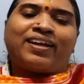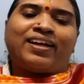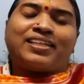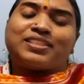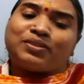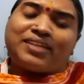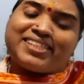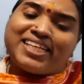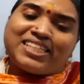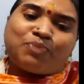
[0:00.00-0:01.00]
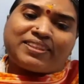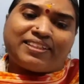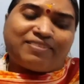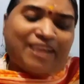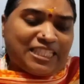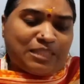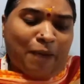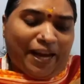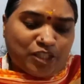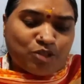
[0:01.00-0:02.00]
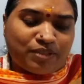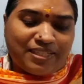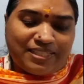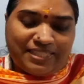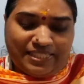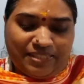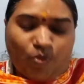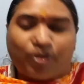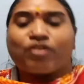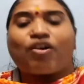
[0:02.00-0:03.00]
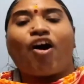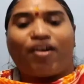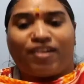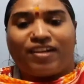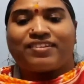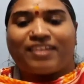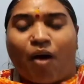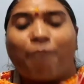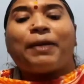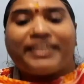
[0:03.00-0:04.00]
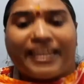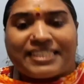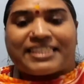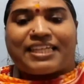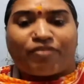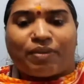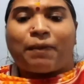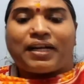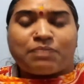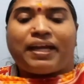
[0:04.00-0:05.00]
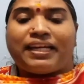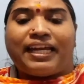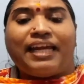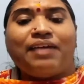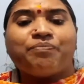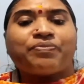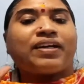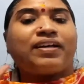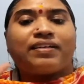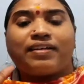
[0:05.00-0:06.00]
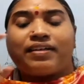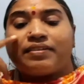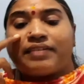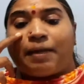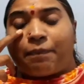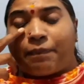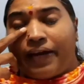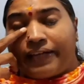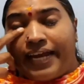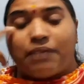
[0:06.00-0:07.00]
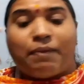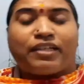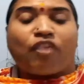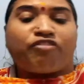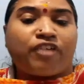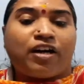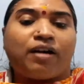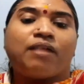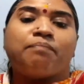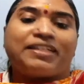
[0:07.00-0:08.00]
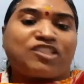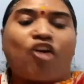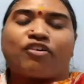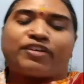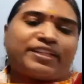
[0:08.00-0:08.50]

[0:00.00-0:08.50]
So this is with respect to this, what you call the competency of the parties, mainly the attainment of a majority.